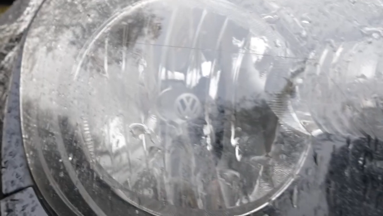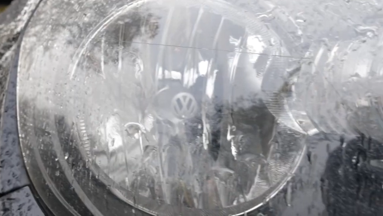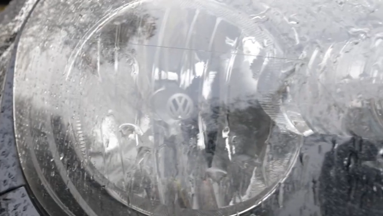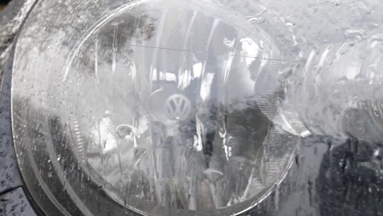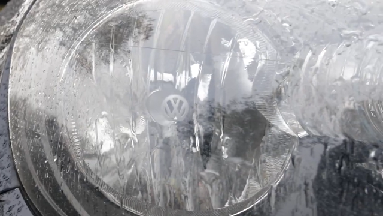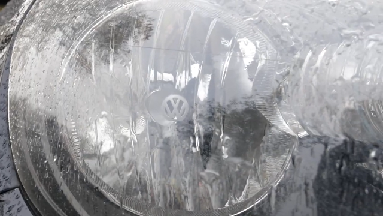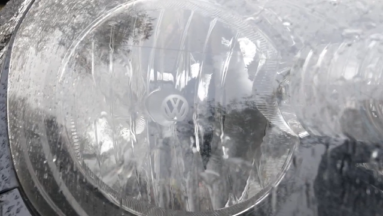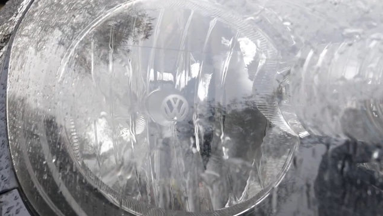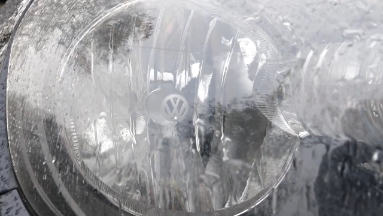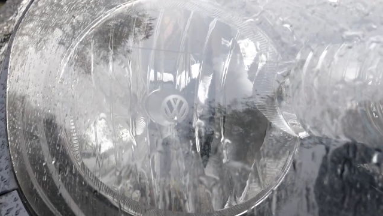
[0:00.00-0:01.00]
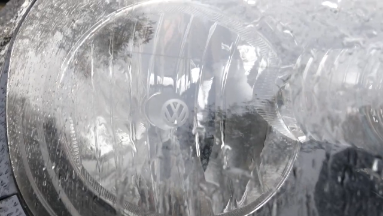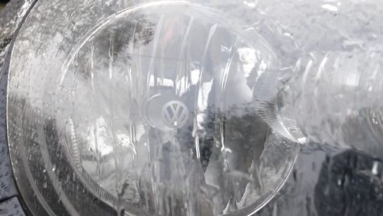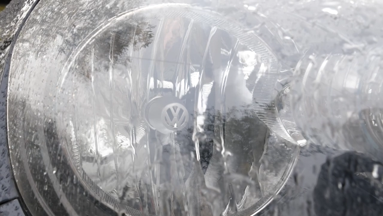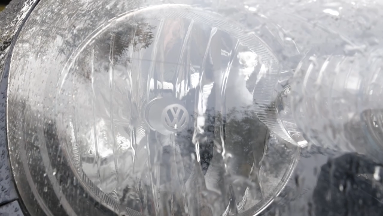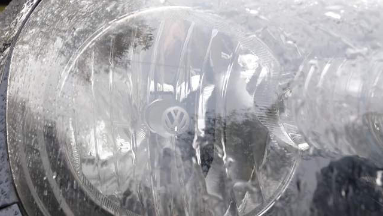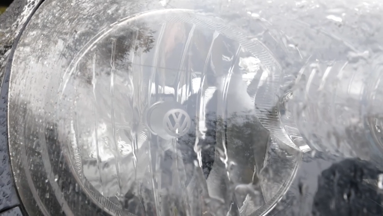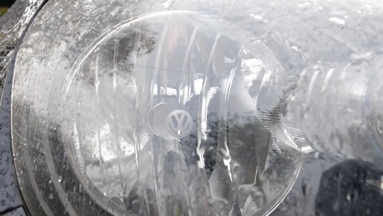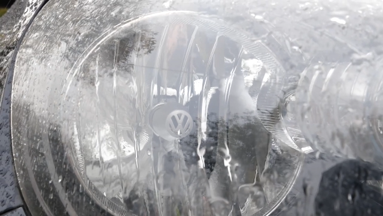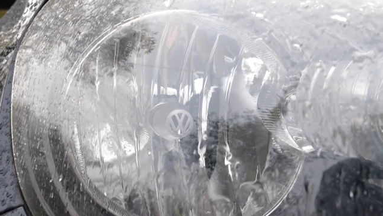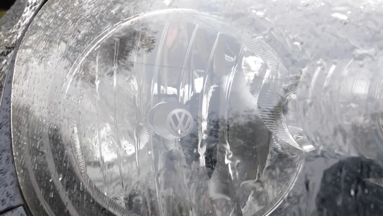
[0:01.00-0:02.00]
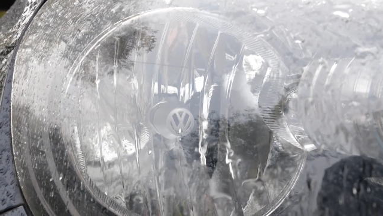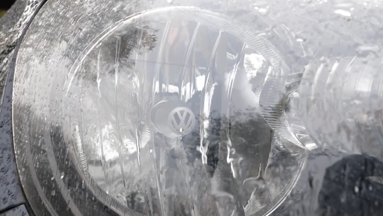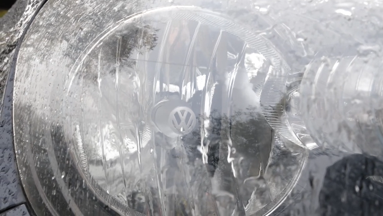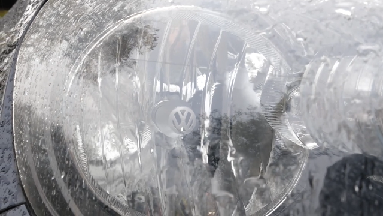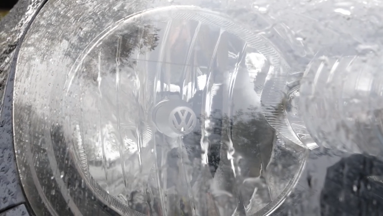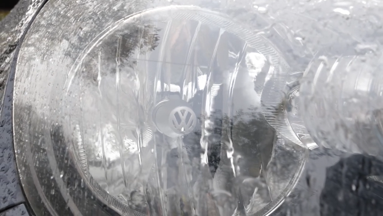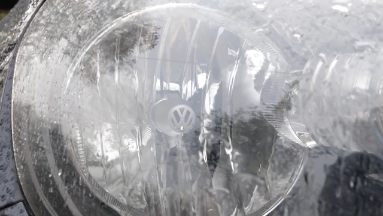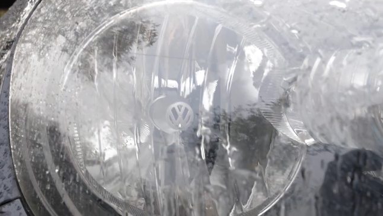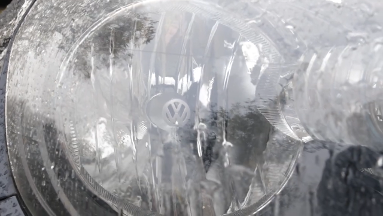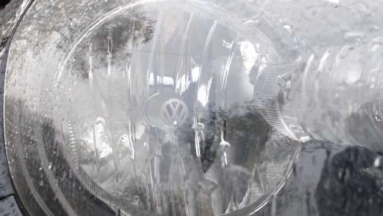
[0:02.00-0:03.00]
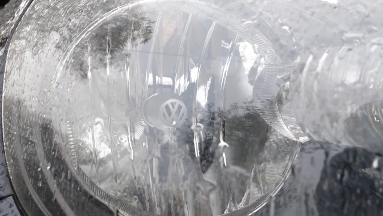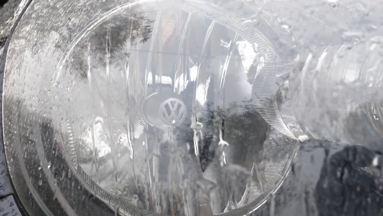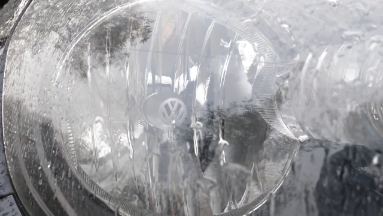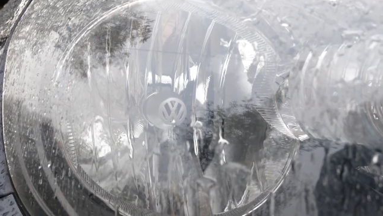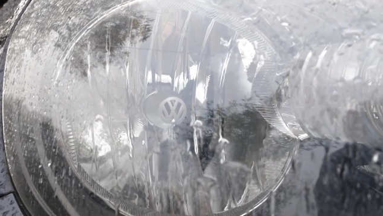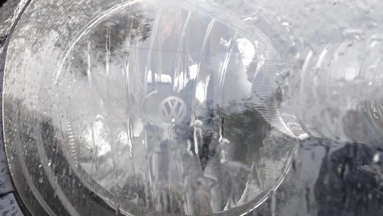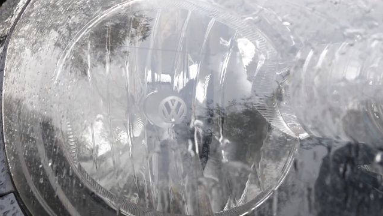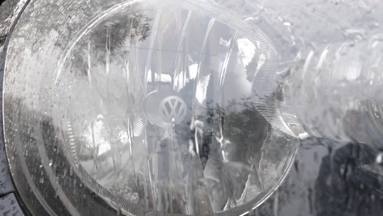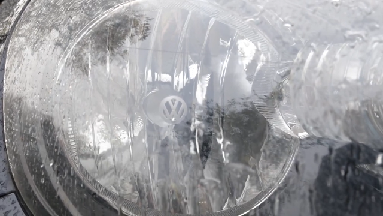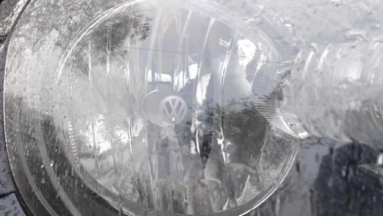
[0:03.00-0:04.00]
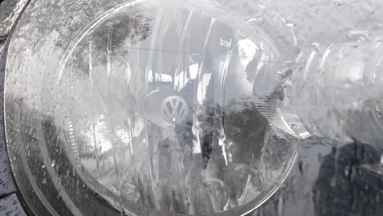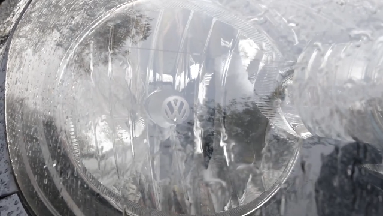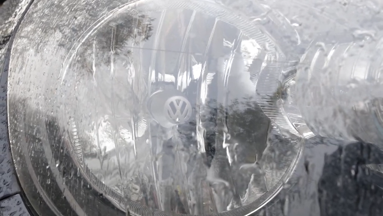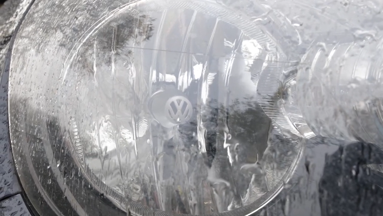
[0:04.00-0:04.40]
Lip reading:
Nobody's mouth can be seen.